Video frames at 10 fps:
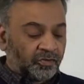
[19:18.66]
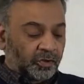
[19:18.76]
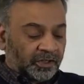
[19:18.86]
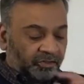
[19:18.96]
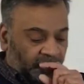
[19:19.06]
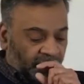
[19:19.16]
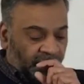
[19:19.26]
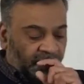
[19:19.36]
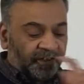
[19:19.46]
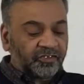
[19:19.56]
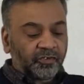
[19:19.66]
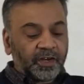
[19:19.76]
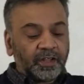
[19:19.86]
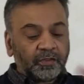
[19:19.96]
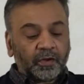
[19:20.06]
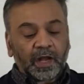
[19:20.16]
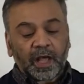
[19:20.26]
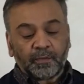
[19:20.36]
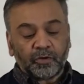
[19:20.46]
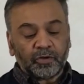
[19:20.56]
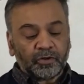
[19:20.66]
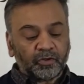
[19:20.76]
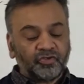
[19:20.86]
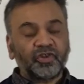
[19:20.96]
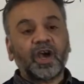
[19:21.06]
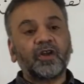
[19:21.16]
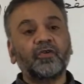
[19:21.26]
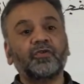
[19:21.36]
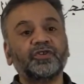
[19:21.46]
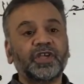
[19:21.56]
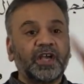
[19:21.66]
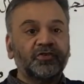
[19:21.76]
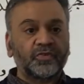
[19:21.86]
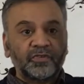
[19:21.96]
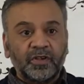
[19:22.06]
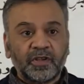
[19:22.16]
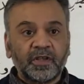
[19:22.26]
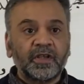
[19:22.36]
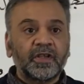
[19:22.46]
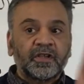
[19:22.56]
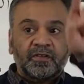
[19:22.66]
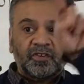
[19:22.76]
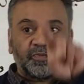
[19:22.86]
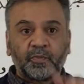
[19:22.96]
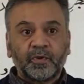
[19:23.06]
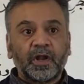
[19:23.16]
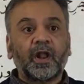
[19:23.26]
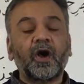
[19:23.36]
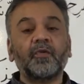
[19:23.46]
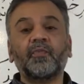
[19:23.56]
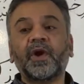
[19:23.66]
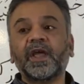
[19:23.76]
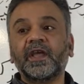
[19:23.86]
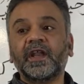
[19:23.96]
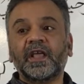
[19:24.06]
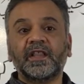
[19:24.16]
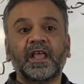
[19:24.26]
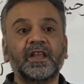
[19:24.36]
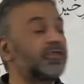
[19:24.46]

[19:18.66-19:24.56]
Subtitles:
the first three, tullabun, tujjarun, hujjajun, just put a long bracket and then you